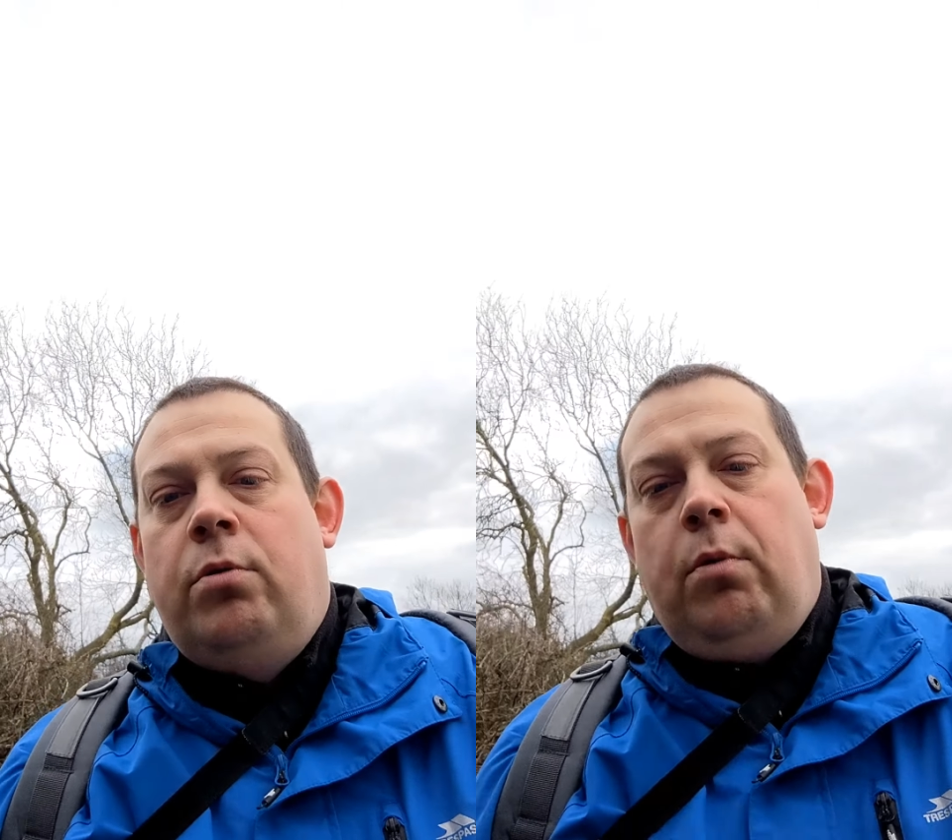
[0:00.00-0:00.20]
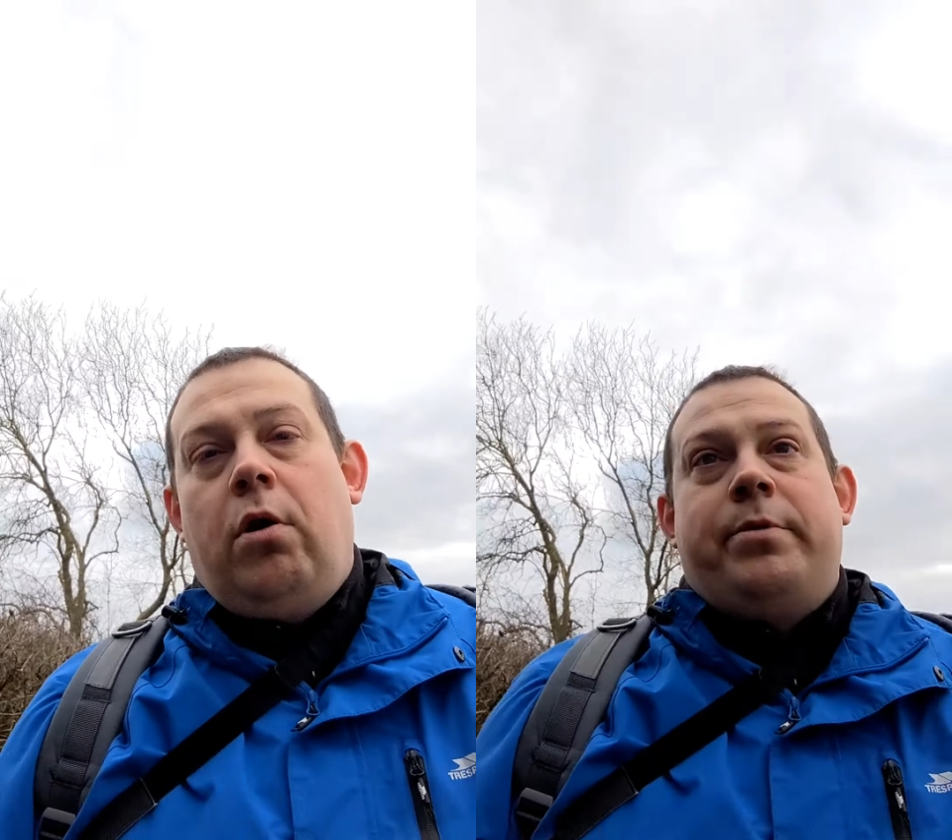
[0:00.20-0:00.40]

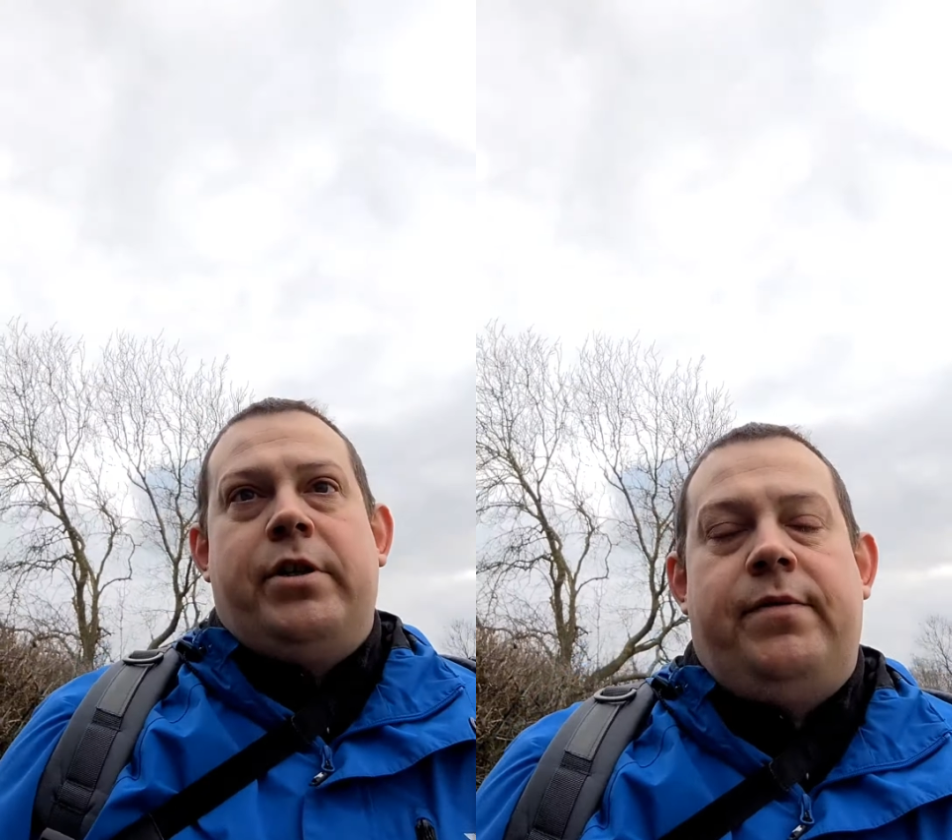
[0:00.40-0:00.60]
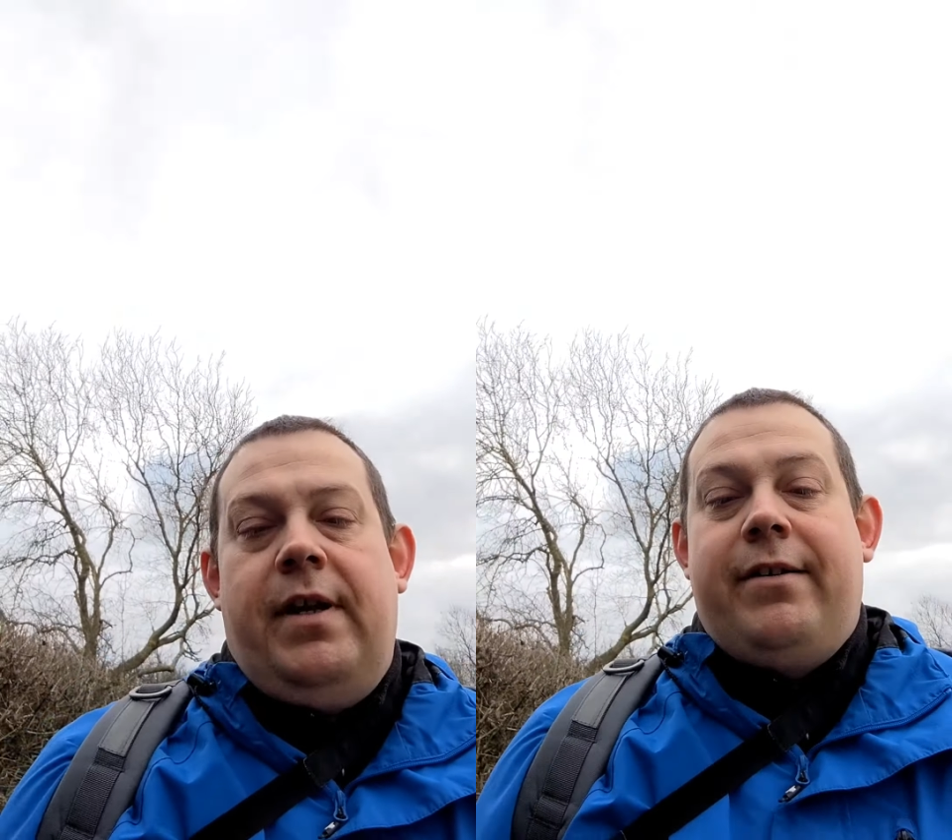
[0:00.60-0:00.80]
what a
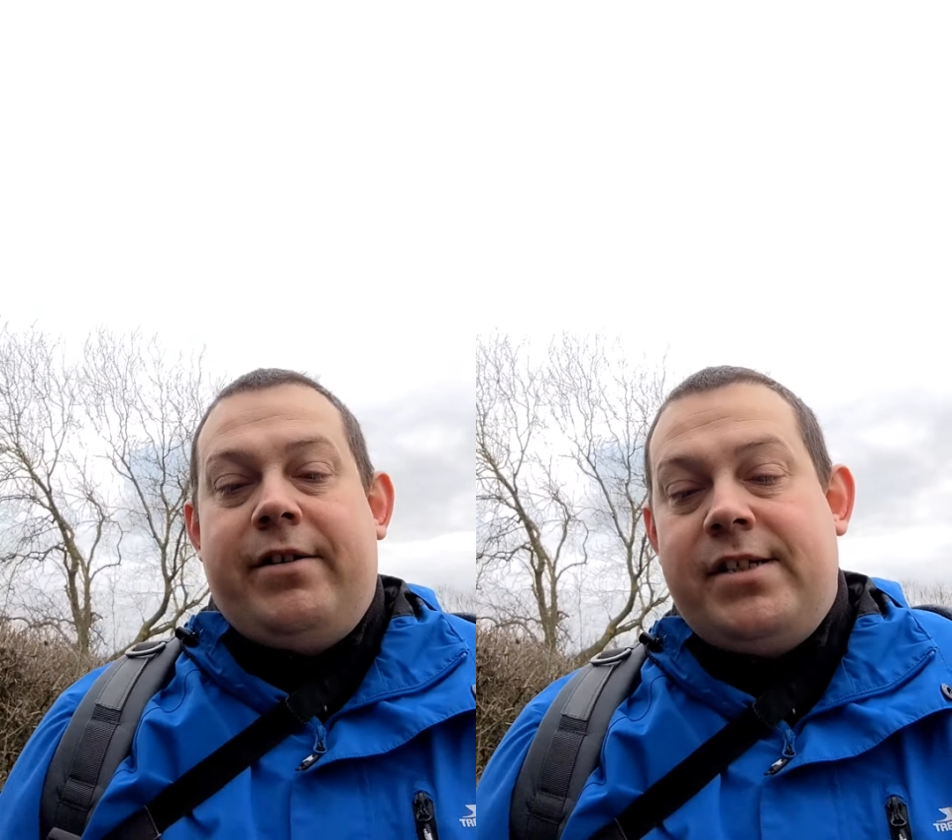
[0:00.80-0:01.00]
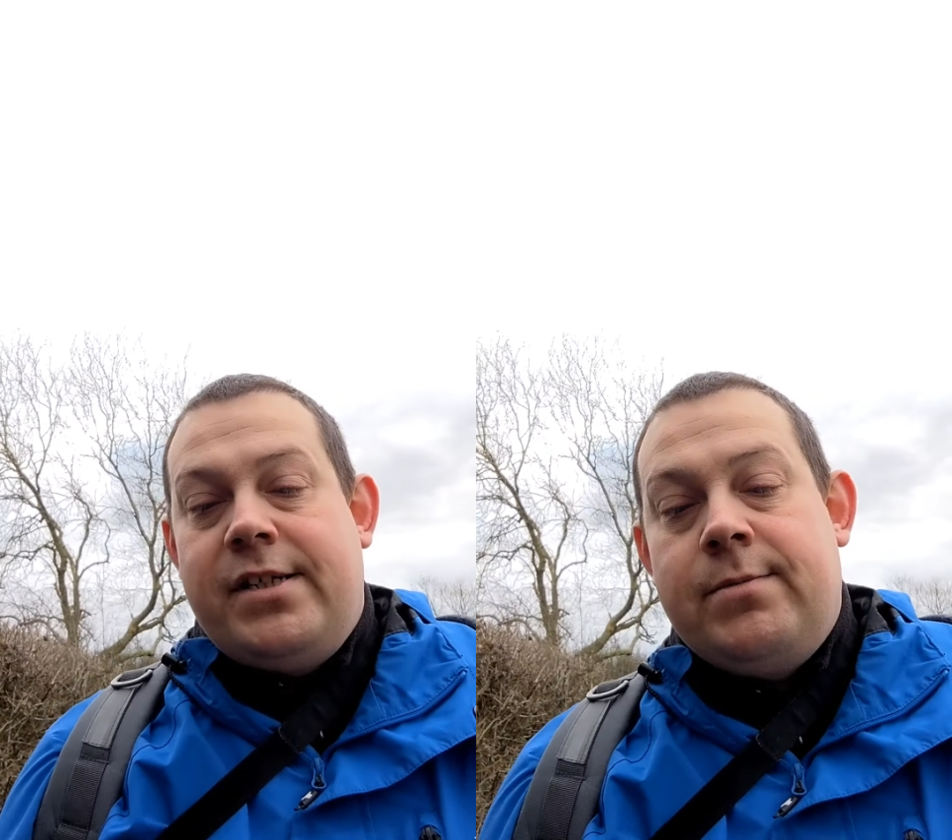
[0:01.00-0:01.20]
beautiful area
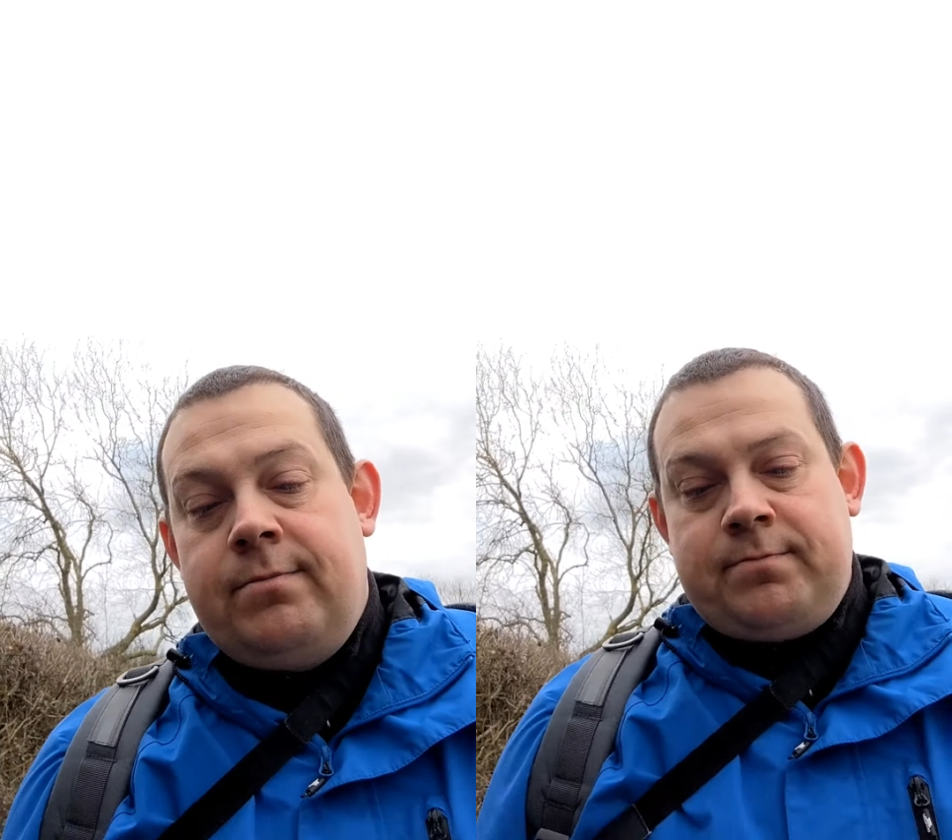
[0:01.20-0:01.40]
it is.